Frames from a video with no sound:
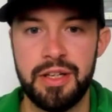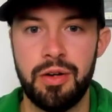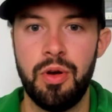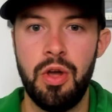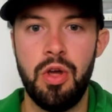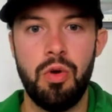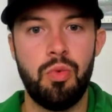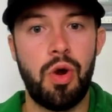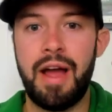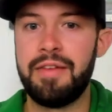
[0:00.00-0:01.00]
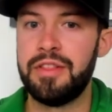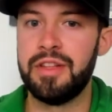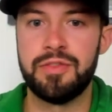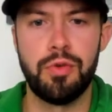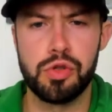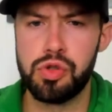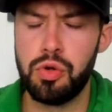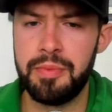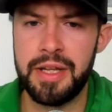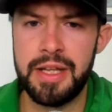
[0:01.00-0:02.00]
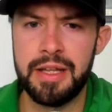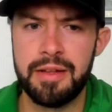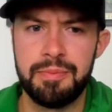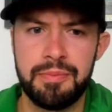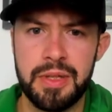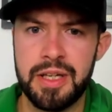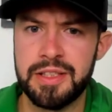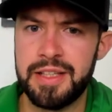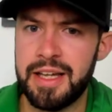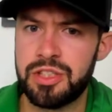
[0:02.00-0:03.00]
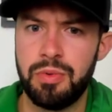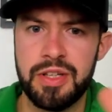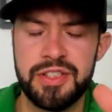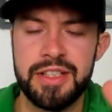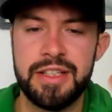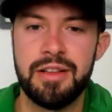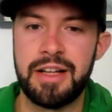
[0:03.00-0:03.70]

You know, we're having this virtual meeting because XYZ,